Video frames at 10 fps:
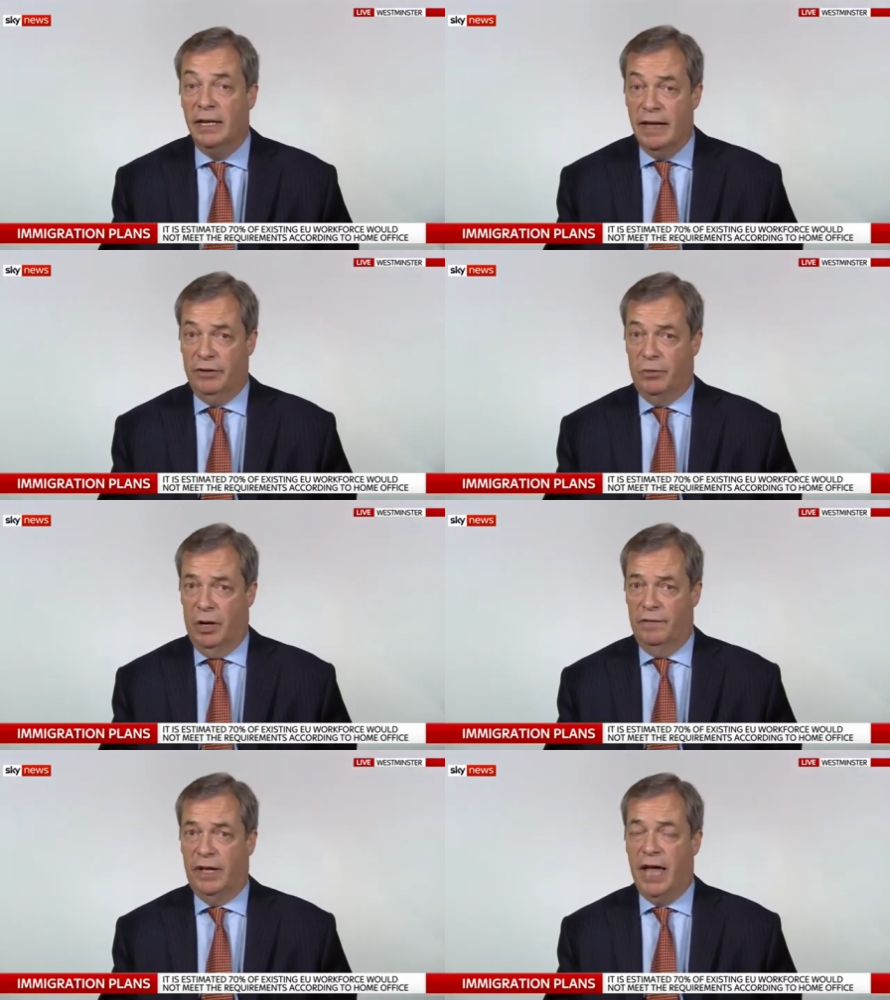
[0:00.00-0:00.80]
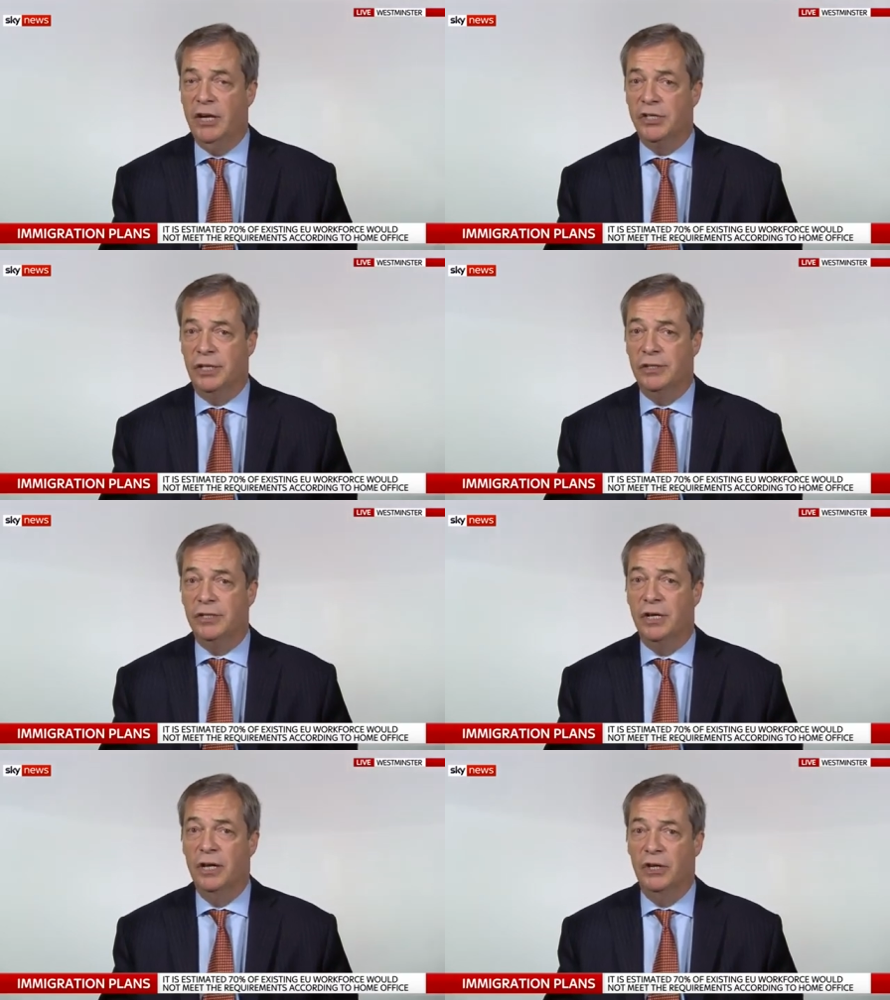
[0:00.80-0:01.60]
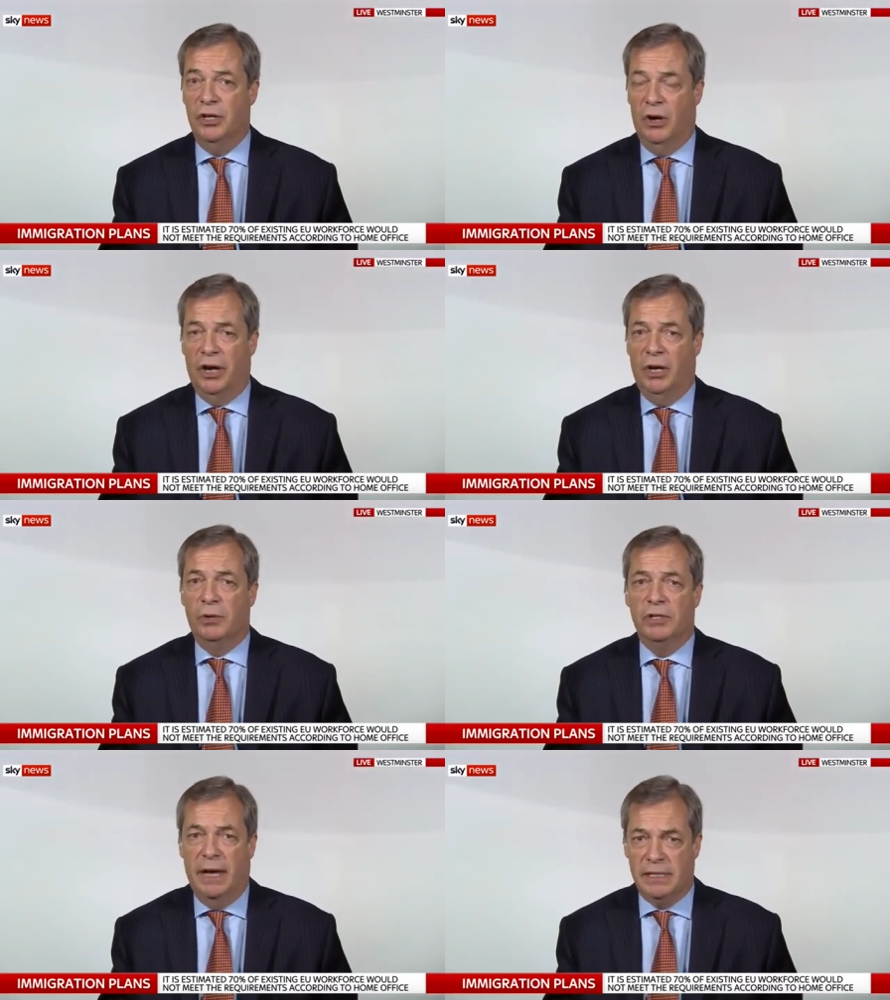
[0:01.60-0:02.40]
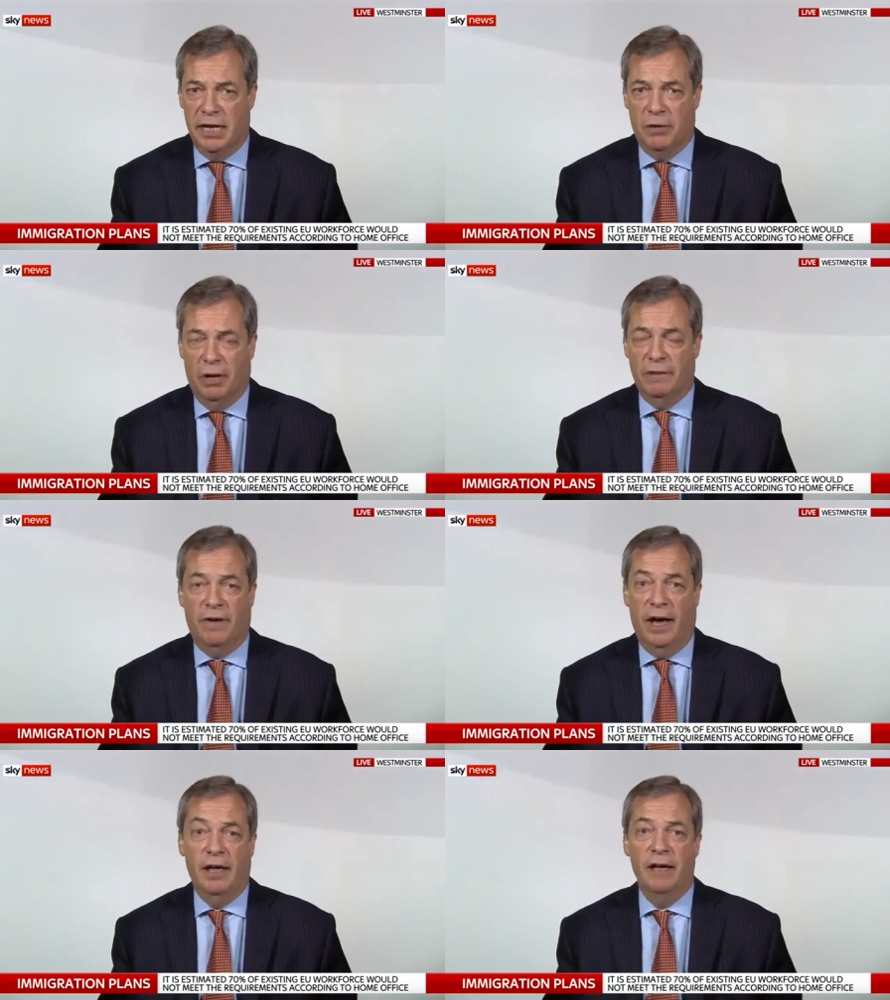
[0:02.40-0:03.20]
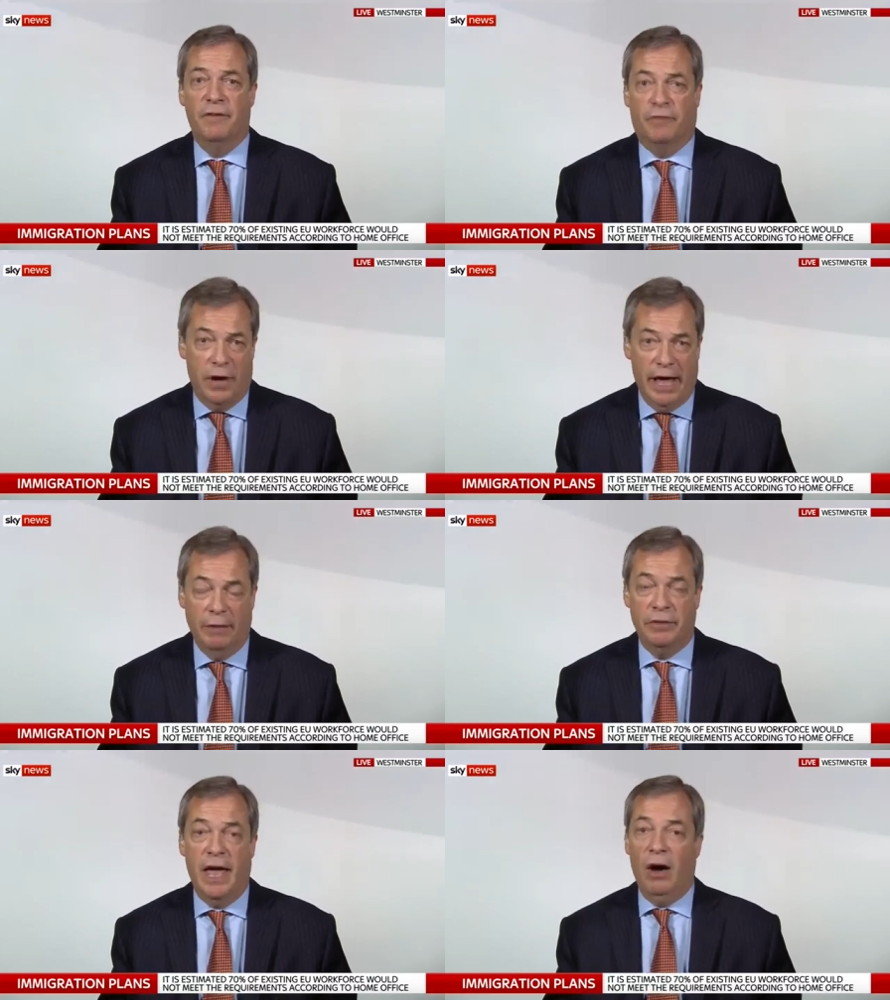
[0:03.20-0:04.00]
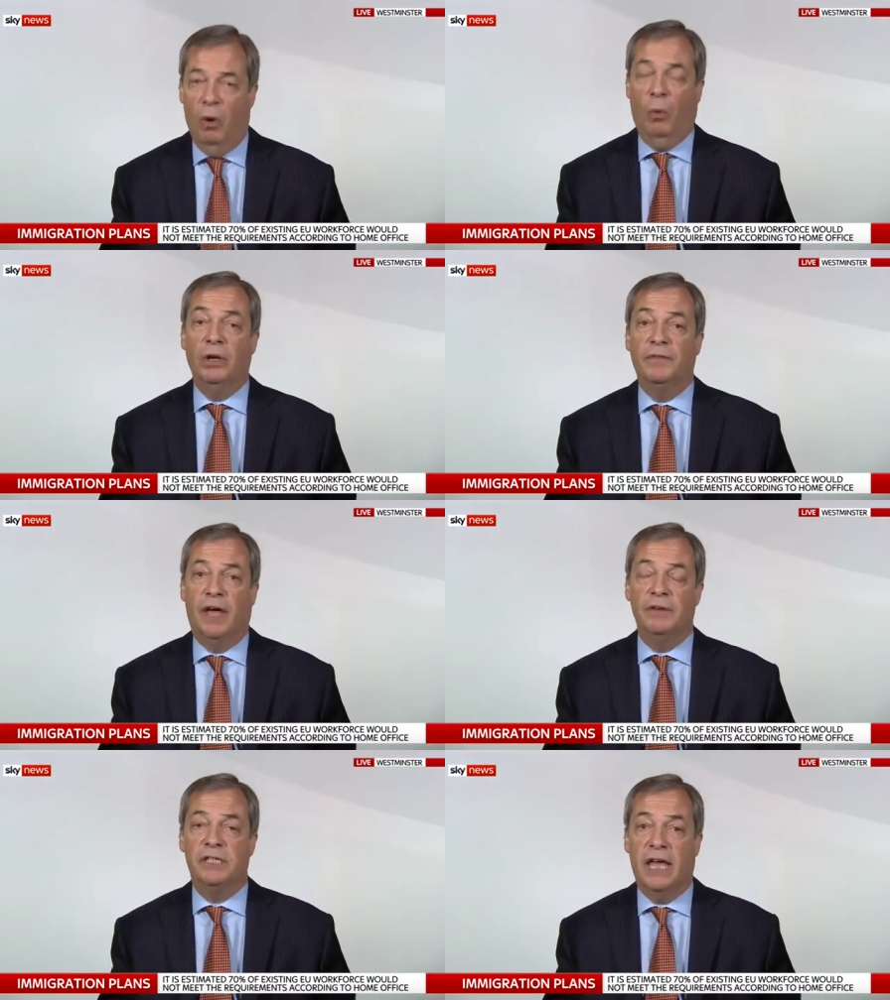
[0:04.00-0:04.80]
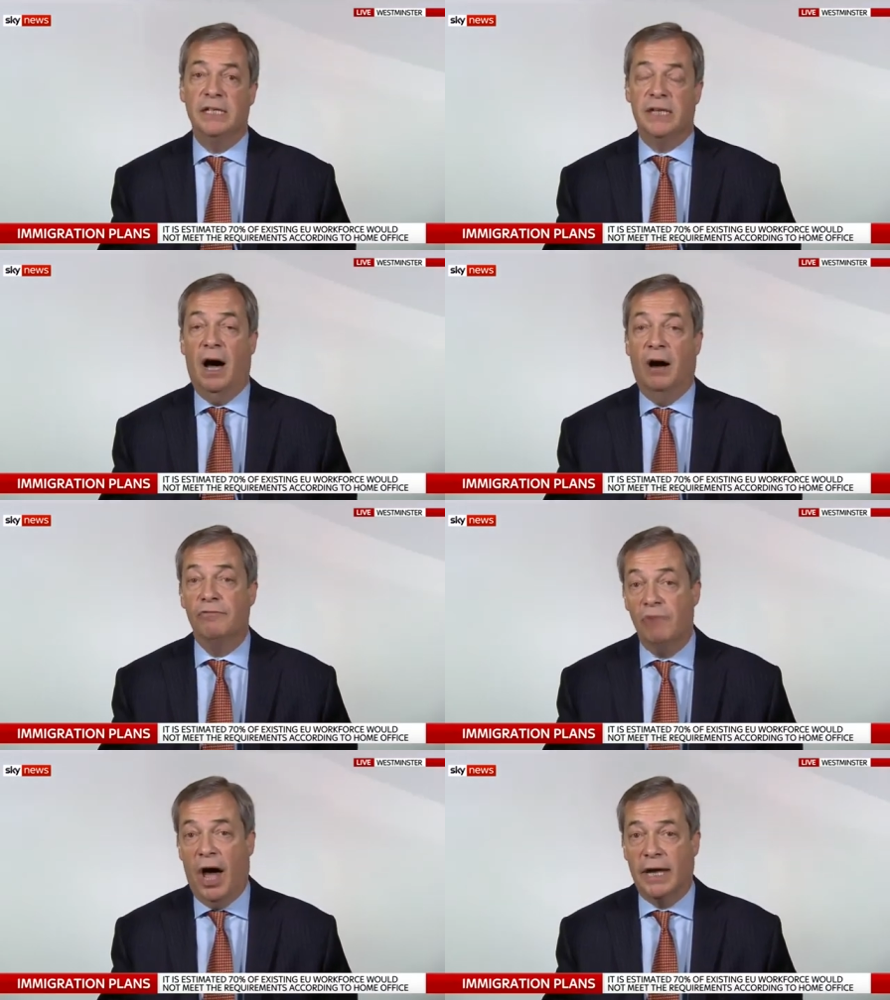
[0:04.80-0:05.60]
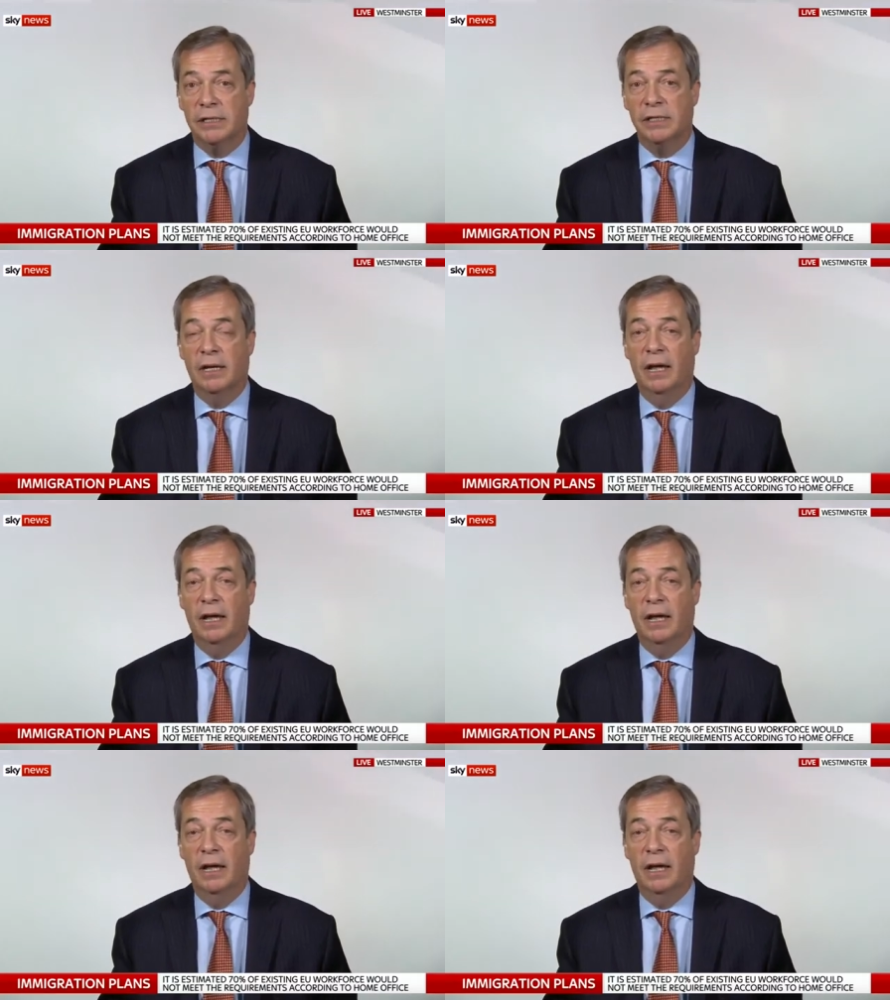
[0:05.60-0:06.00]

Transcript: level of qualifications, you're not going to automatically qualify for free healthcare. All of those things are right.